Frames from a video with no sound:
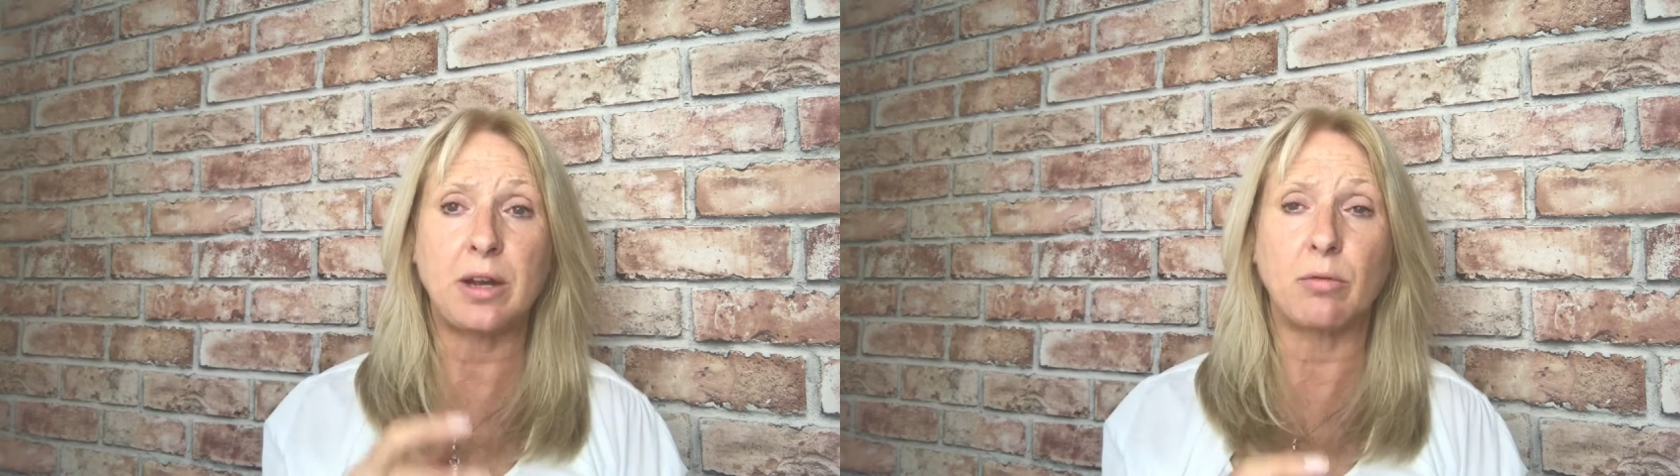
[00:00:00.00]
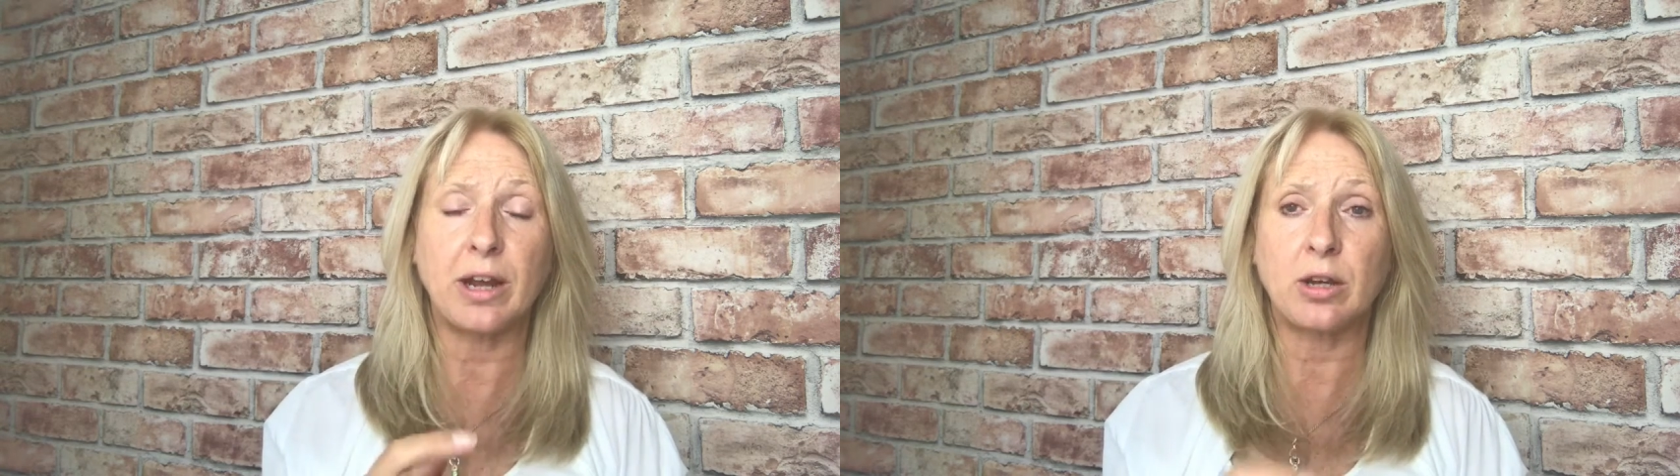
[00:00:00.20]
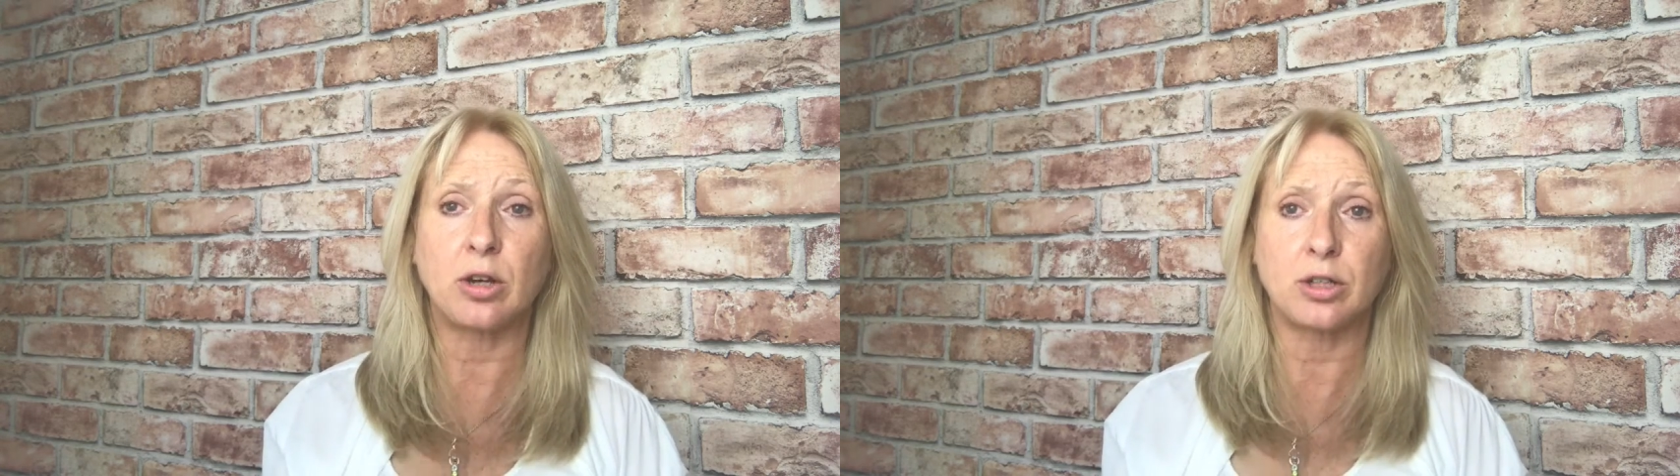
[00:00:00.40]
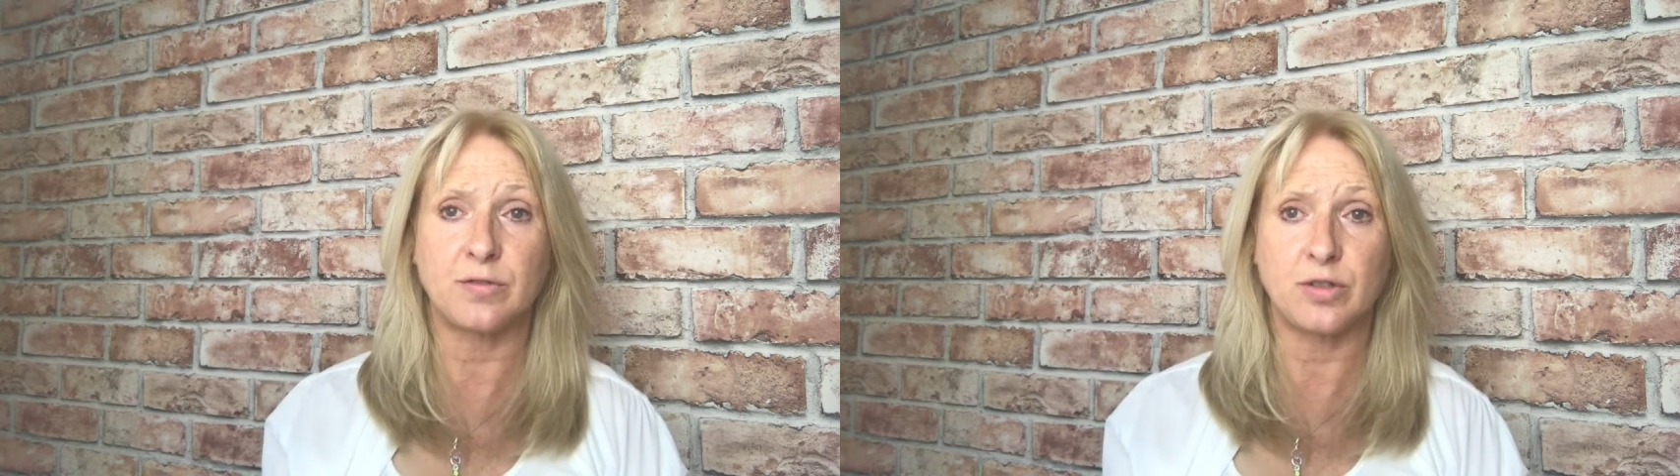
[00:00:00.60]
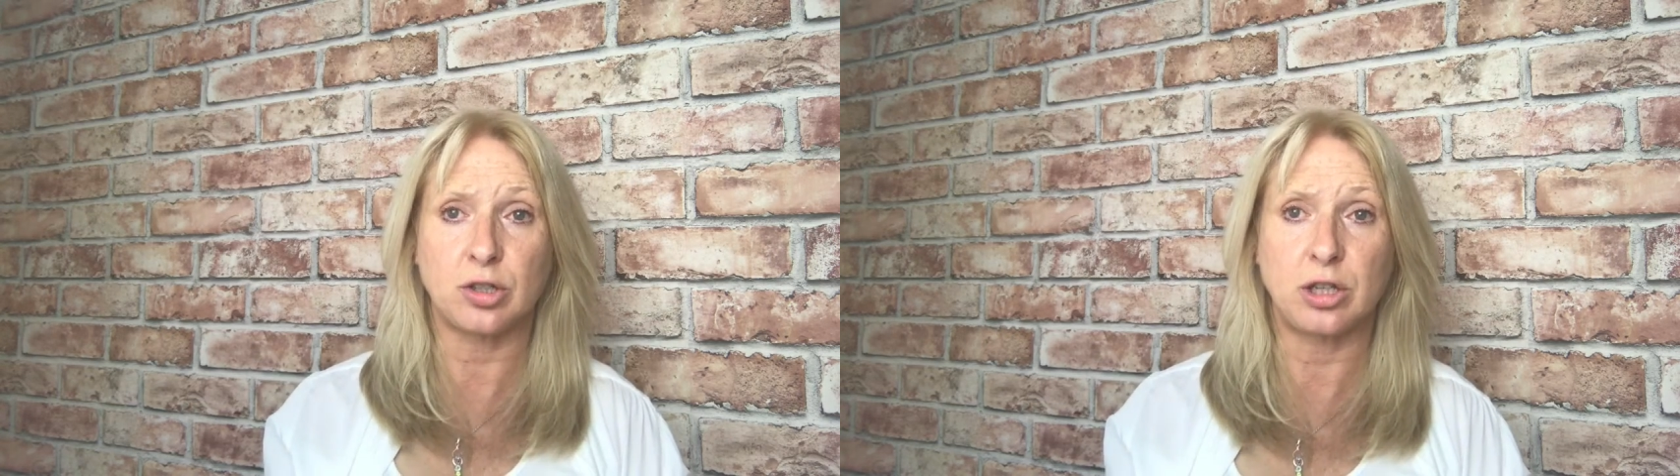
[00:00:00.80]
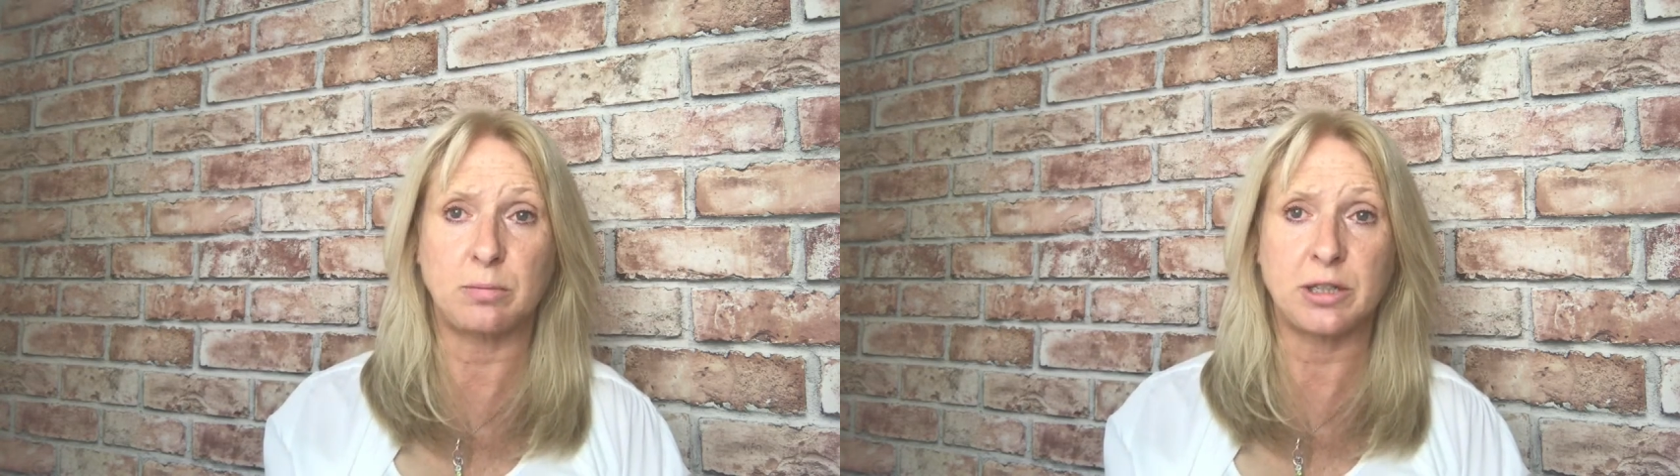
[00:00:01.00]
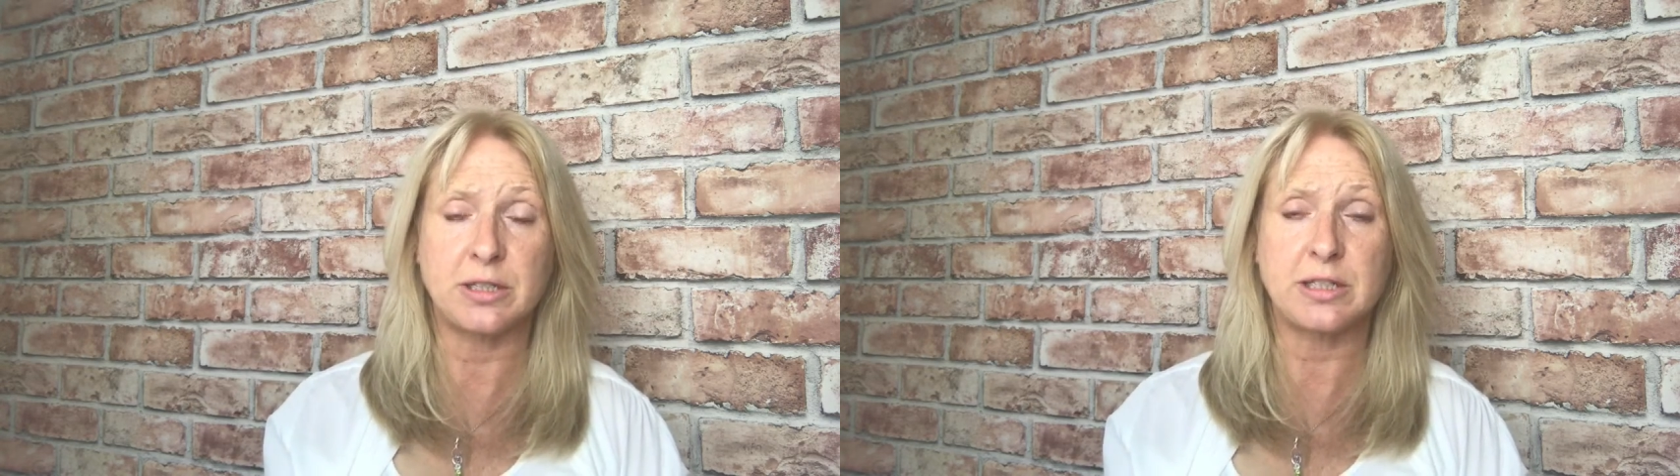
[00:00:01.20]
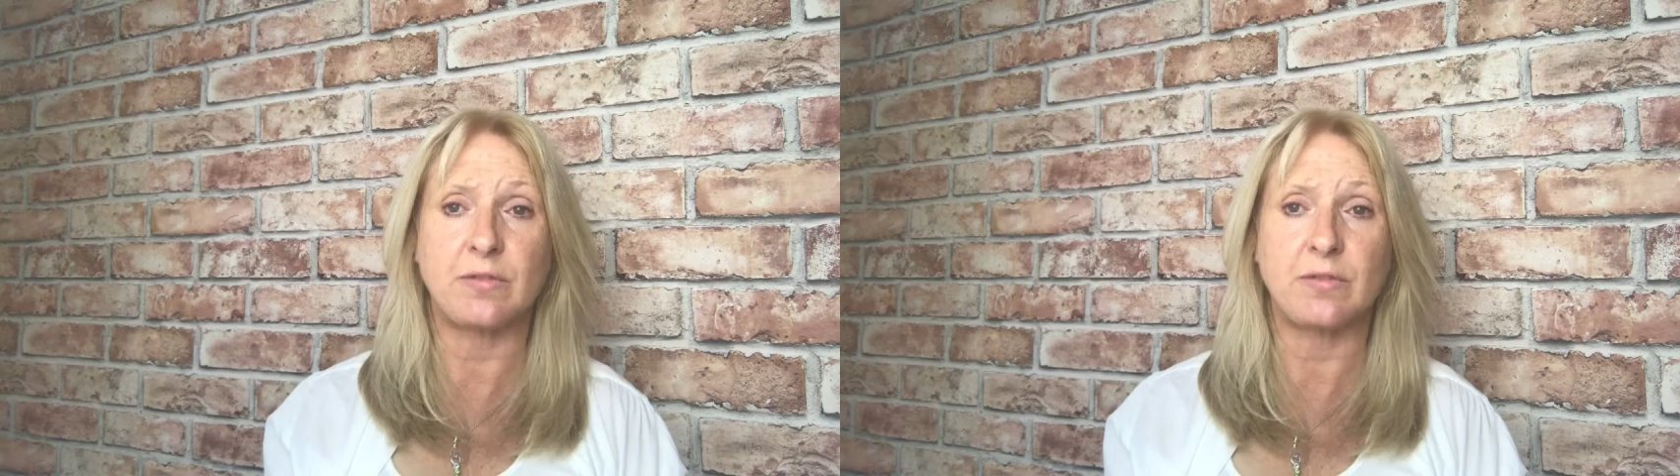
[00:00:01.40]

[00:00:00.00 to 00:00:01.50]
a record of documents